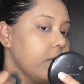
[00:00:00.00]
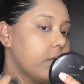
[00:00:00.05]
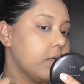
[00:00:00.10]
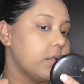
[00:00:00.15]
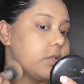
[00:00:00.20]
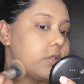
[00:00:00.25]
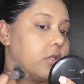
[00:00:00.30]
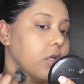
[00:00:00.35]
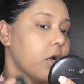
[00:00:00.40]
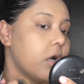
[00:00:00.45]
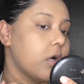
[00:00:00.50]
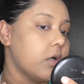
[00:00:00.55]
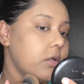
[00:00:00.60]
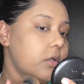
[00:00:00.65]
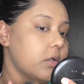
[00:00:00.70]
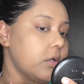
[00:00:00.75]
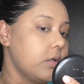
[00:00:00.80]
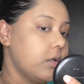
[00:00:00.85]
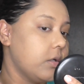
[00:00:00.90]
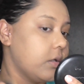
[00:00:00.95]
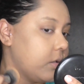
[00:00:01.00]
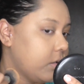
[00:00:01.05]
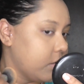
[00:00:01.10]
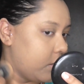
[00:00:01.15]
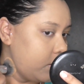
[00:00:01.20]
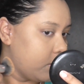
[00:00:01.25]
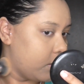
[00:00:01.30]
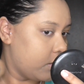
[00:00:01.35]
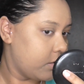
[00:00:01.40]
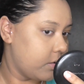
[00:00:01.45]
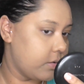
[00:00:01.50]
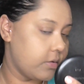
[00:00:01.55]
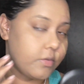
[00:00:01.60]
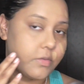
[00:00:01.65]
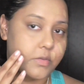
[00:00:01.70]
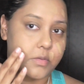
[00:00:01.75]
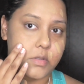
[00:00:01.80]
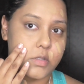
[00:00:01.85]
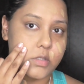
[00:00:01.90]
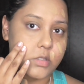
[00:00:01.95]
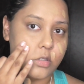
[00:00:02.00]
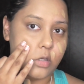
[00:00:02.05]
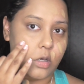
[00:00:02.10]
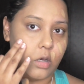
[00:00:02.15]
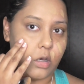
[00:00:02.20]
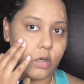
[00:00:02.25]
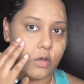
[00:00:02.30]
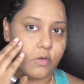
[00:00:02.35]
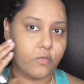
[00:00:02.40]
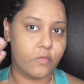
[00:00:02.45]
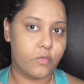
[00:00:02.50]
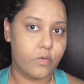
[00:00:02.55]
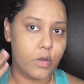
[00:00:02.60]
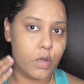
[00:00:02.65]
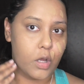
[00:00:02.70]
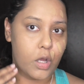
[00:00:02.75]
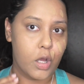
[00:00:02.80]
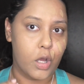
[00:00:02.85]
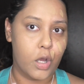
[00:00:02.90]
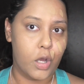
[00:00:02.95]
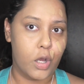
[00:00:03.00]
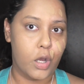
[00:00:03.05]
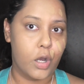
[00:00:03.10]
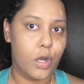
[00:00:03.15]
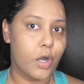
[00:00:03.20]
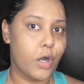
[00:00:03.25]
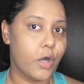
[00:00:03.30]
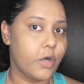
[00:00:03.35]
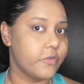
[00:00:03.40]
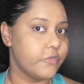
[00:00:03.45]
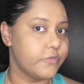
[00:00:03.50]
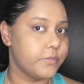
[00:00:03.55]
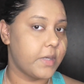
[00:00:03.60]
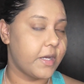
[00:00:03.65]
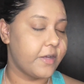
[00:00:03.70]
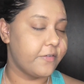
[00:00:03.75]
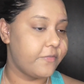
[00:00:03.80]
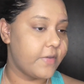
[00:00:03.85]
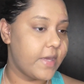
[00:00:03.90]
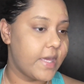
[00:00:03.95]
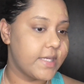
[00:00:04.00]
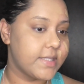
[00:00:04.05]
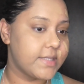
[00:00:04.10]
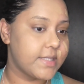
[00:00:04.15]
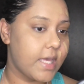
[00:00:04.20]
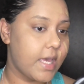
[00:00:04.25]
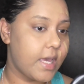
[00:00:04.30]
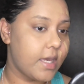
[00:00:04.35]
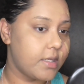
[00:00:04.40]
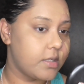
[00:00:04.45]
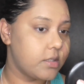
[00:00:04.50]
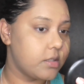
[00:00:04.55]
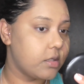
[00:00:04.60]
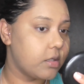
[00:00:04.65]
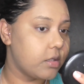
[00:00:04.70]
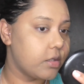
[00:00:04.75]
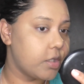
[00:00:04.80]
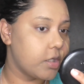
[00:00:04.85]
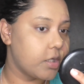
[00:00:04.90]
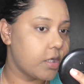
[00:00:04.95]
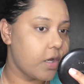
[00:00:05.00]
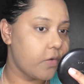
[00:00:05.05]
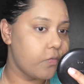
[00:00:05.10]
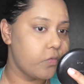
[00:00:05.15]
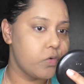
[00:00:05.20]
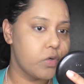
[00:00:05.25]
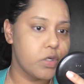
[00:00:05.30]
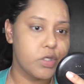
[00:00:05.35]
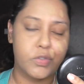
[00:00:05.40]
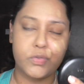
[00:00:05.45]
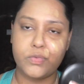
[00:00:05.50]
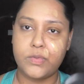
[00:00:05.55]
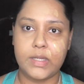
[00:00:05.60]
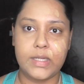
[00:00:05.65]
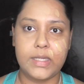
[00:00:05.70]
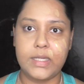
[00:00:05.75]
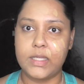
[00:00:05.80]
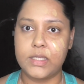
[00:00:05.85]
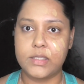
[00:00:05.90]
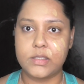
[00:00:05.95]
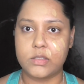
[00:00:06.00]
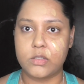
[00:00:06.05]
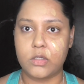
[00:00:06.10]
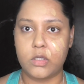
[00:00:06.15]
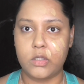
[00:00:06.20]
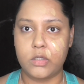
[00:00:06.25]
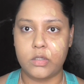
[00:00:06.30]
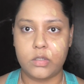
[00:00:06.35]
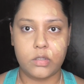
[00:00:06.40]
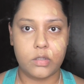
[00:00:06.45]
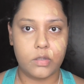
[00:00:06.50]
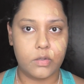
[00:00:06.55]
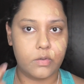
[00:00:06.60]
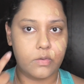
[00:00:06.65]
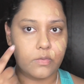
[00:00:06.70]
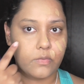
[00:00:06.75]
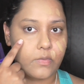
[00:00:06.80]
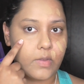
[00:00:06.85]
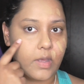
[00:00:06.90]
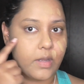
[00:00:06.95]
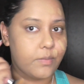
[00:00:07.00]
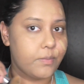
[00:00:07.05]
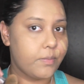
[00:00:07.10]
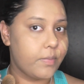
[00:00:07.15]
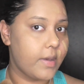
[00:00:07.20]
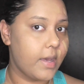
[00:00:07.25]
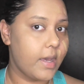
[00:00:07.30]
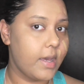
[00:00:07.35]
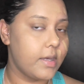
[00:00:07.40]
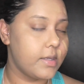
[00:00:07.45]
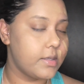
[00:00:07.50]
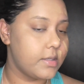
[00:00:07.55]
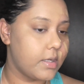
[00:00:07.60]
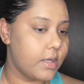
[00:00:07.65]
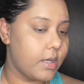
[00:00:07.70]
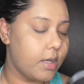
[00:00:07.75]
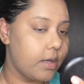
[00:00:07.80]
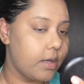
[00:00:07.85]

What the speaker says: it's on this half of my face, and the coverage really is not that bad.